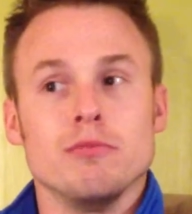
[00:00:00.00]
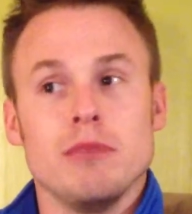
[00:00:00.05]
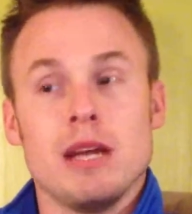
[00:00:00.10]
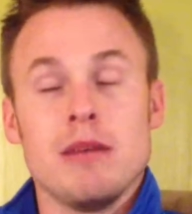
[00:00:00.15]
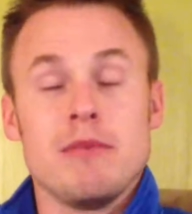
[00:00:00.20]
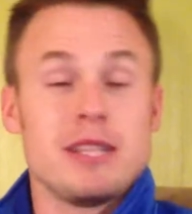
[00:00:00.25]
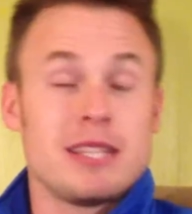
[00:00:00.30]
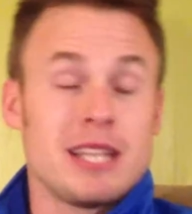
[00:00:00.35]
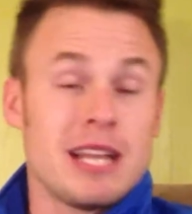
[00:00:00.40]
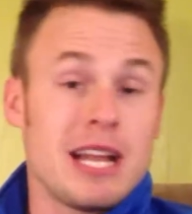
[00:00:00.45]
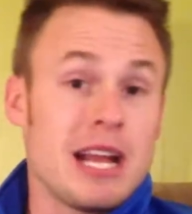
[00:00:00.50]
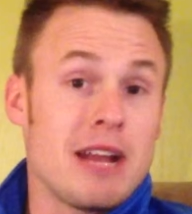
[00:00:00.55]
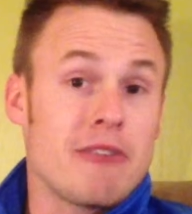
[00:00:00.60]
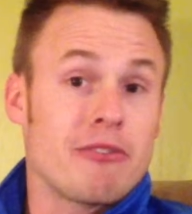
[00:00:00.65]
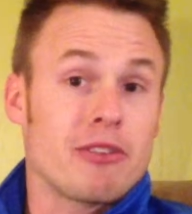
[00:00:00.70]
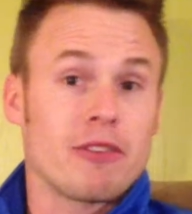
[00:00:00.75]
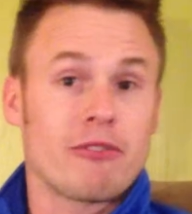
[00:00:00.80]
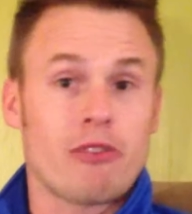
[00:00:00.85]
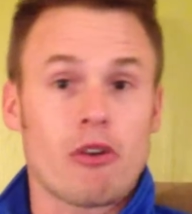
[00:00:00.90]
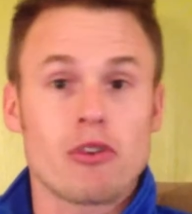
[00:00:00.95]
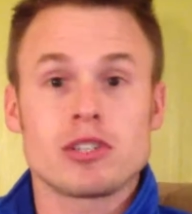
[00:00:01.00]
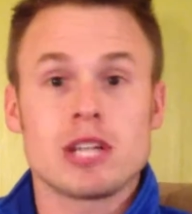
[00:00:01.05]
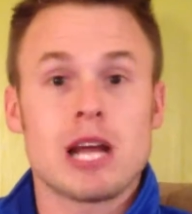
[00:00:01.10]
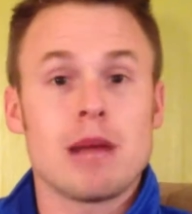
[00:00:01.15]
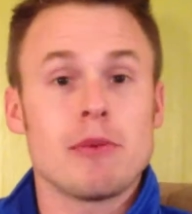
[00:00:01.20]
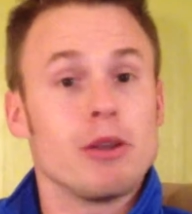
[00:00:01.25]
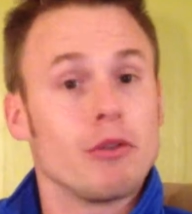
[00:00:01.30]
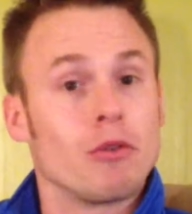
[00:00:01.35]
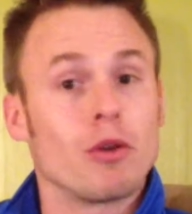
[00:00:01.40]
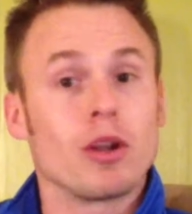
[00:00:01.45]
maybe today for the first
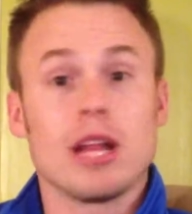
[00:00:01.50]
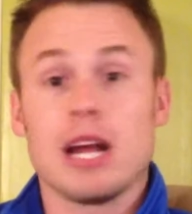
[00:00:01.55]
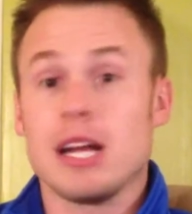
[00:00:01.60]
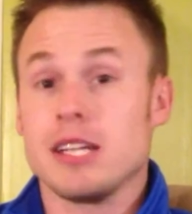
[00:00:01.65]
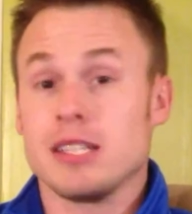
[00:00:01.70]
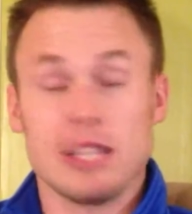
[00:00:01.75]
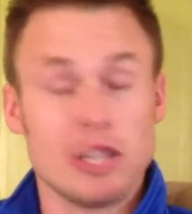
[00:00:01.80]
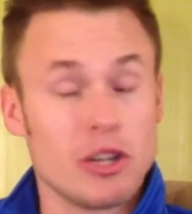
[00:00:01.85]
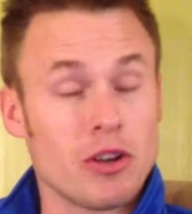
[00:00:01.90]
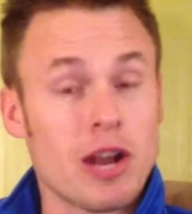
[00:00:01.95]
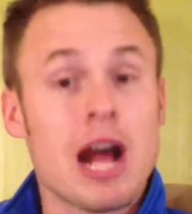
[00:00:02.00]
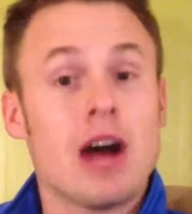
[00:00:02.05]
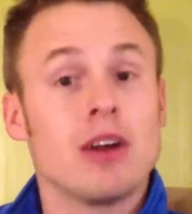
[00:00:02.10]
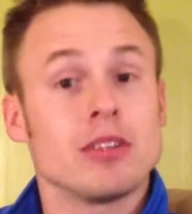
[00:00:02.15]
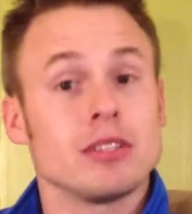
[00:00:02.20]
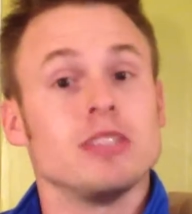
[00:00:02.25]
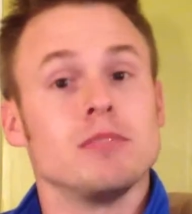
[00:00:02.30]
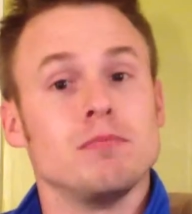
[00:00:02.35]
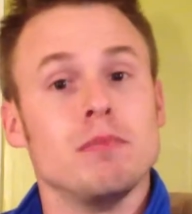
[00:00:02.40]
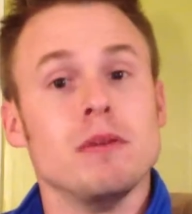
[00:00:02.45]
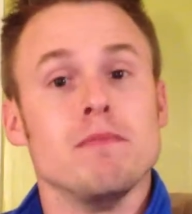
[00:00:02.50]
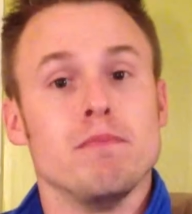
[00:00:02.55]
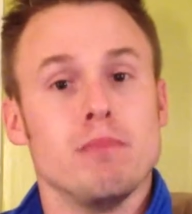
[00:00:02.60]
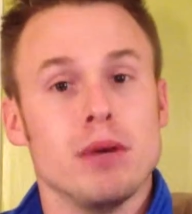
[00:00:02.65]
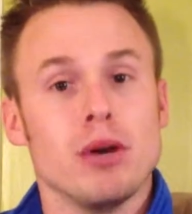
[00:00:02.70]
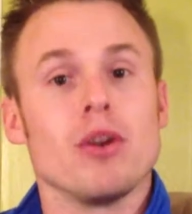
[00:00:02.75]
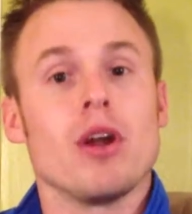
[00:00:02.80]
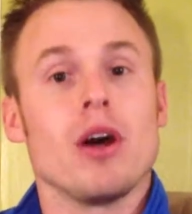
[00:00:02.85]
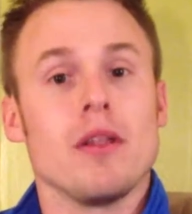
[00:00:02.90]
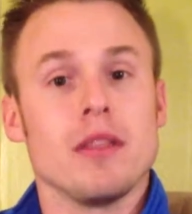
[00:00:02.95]
time you've realized that your house has been
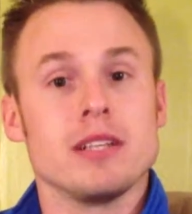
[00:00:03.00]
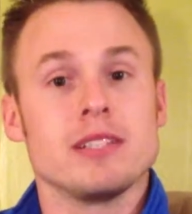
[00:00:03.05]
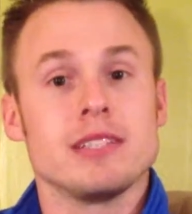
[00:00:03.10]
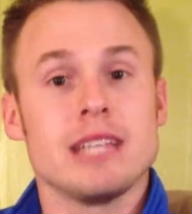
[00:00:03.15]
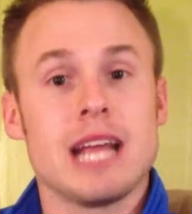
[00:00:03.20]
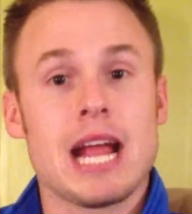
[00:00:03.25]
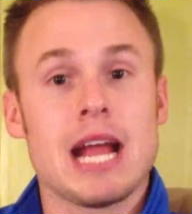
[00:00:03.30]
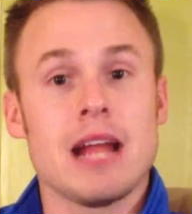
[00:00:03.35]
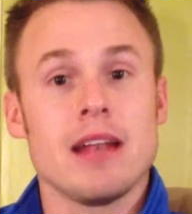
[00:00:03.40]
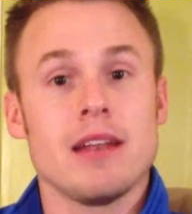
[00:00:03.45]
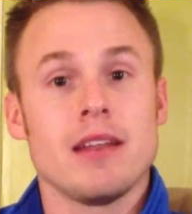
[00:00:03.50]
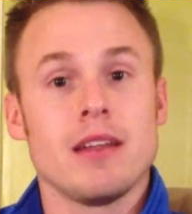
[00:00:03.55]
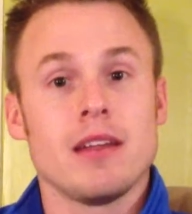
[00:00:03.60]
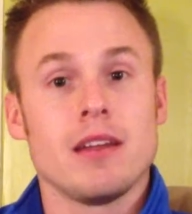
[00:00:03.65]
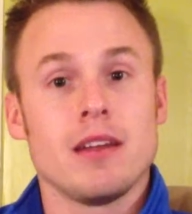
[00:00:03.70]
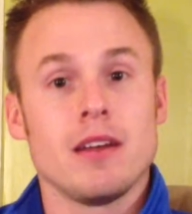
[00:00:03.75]
built on the sand,